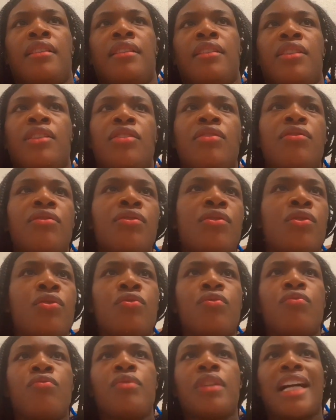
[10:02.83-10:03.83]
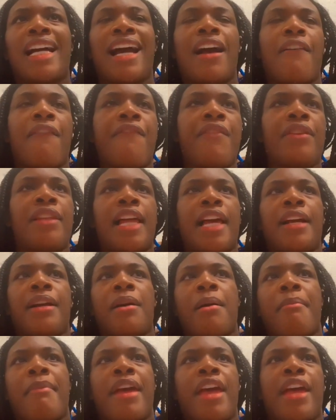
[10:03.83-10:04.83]
I feel like
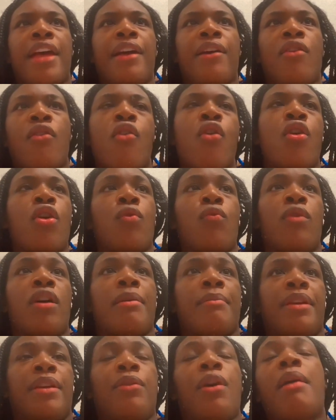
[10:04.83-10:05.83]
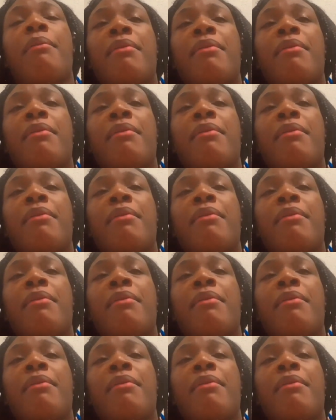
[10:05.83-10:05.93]
a man or a woman. I